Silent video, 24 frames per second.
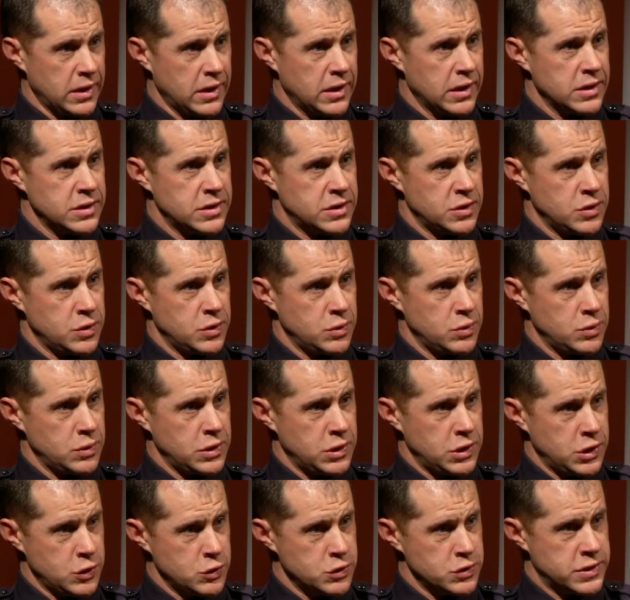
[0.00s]
to
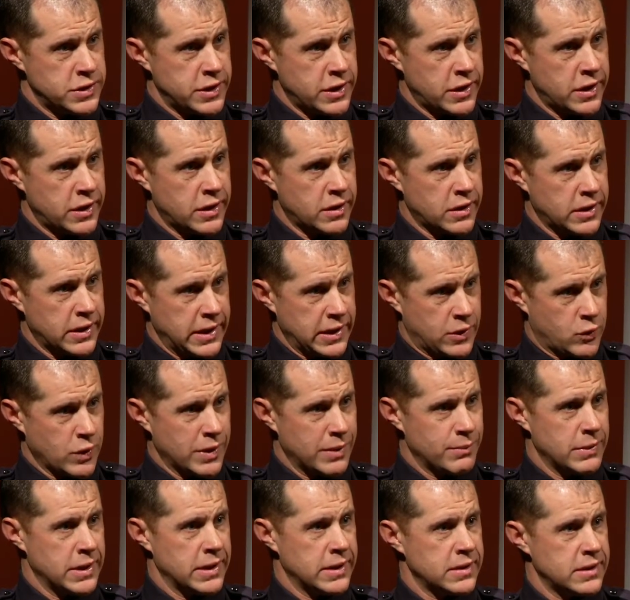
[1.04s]
use their
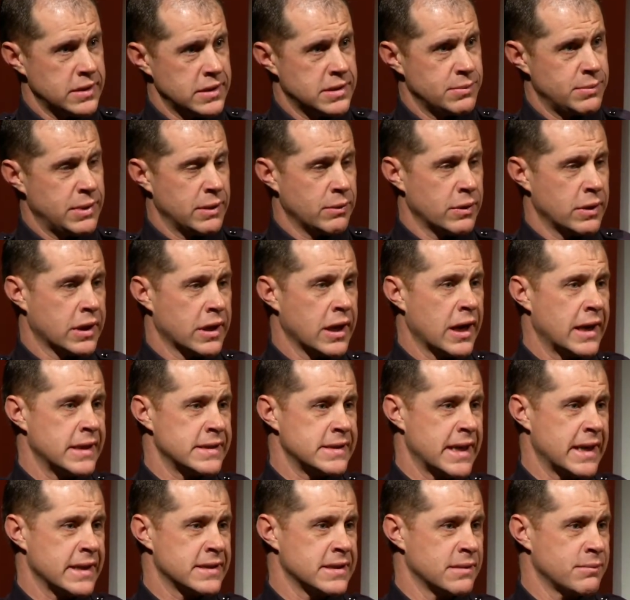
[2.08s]
equipment to be able to
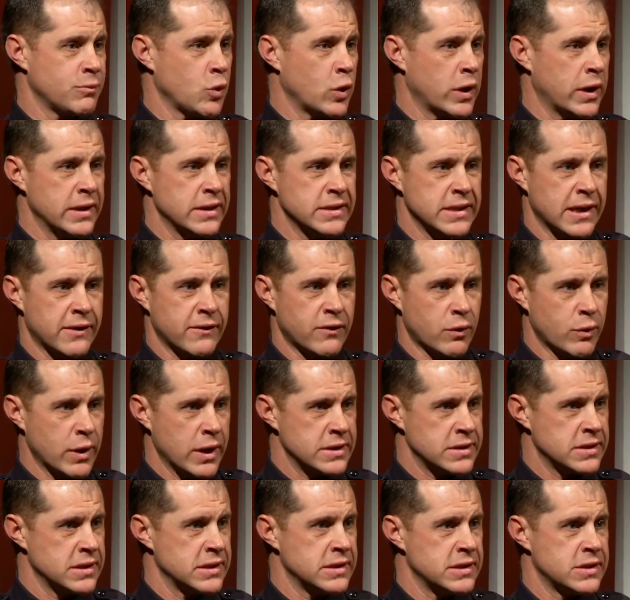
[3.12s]
contact someone inside of a
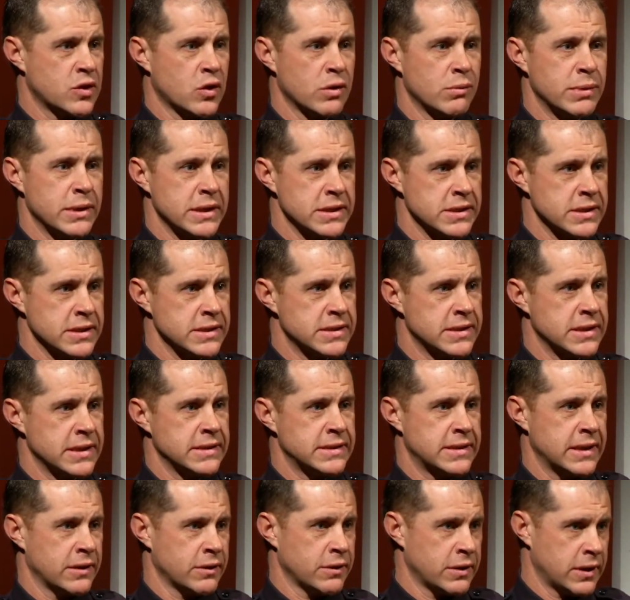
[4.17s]
residence or a business
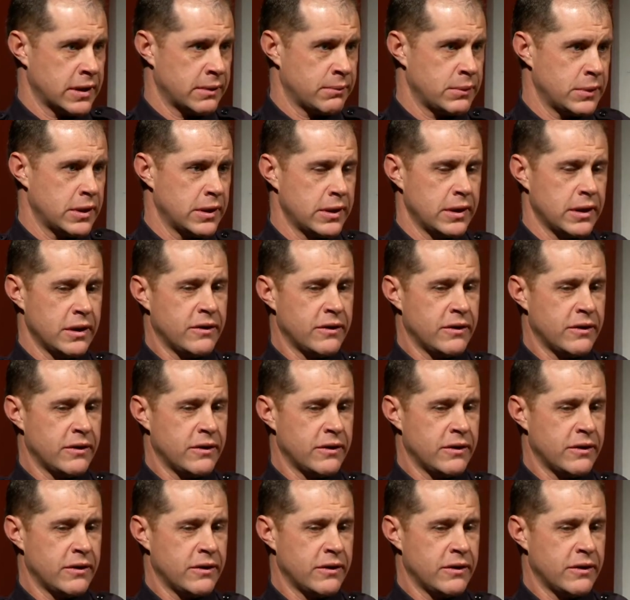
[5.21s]
that's held up